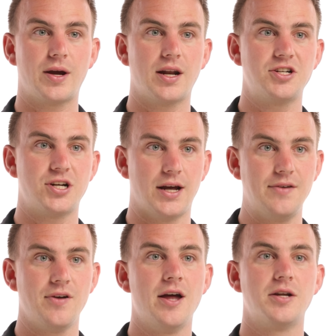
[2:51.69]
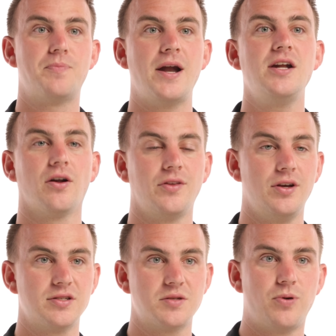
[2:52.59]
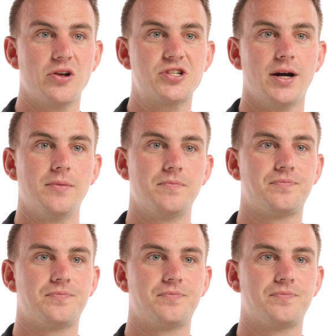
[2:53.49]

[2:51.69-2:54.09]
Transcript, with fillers: can achieve depending on the user's posture.